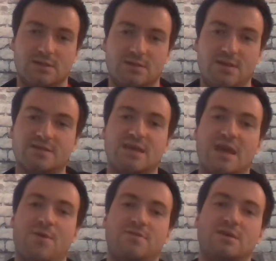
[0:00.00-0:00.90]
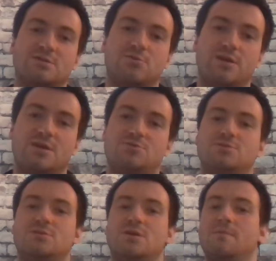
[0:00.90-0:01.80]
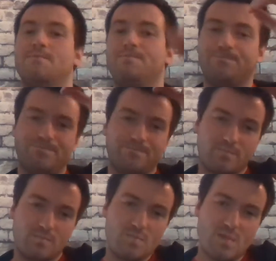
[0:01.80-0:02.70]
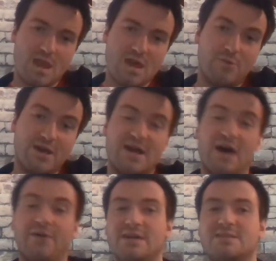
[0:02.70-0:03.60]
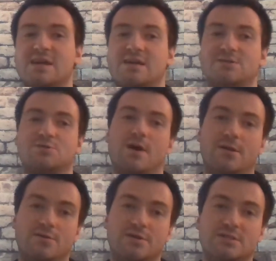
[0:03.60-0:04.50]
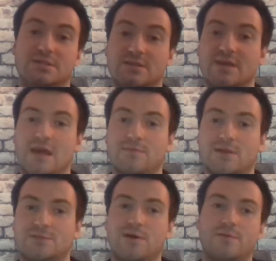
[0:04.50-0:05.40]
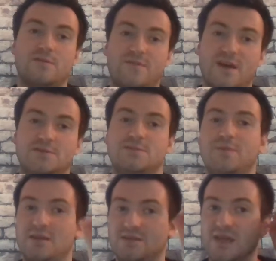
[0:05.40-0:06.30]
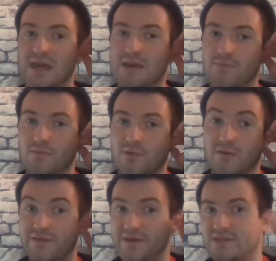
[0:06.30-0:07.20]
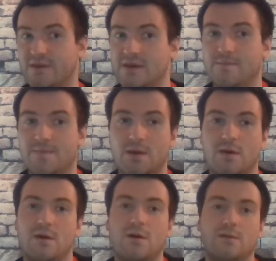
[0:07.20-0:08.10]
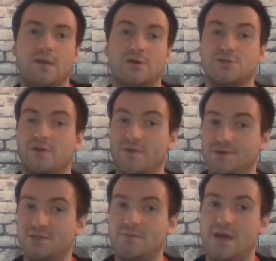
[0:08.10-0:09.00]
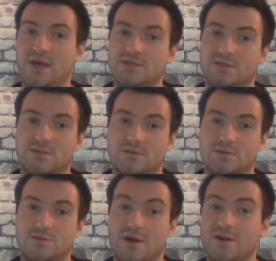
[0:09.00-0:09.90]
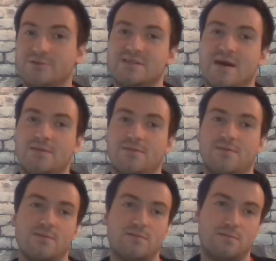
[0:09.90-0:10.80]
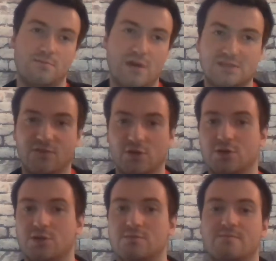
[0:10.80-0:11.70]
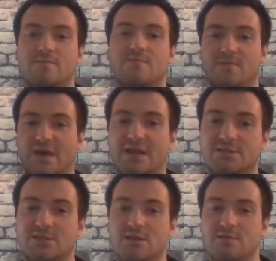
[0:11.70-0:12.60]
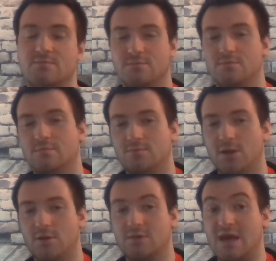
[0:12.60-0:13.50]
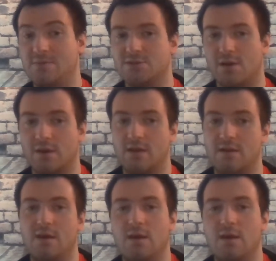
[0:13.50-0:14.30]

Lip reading: Next game I think is really interesting. We got LA taking on Toronto. This is the game that is probably the fastest paced game of this slate. Lakers are first in pace. Toronto is 9th. Makes for a good fantasy, game to target.